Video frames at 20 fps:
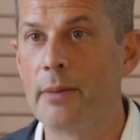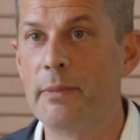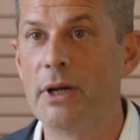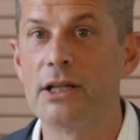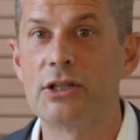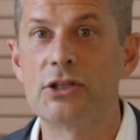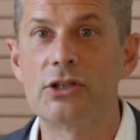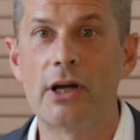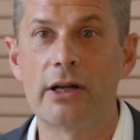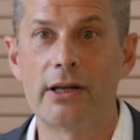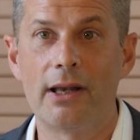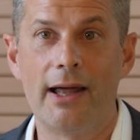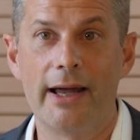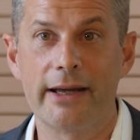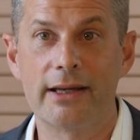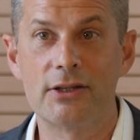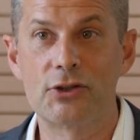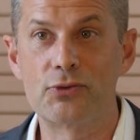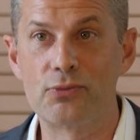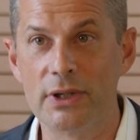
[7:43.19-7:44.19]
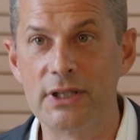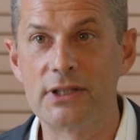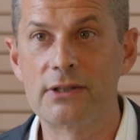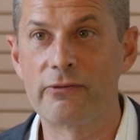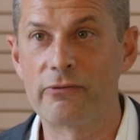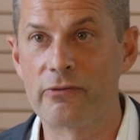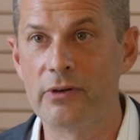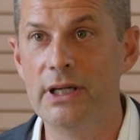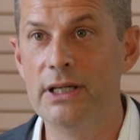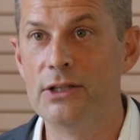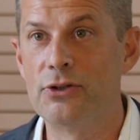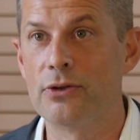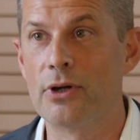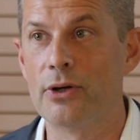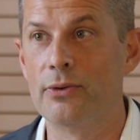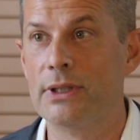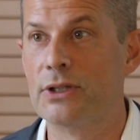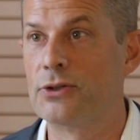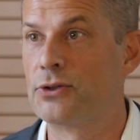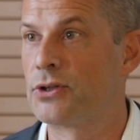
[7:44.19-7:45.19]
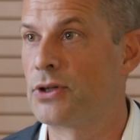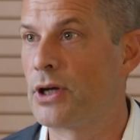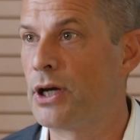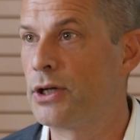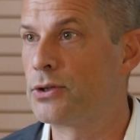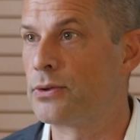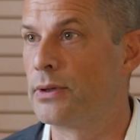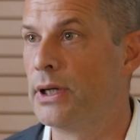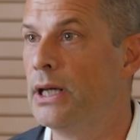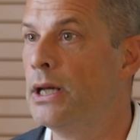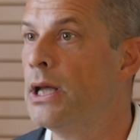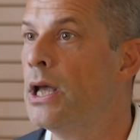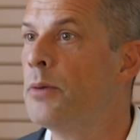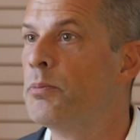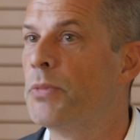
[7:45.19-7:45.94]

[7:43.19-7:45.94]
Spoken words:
I mean, it's not like it's risk-free to go into surgery,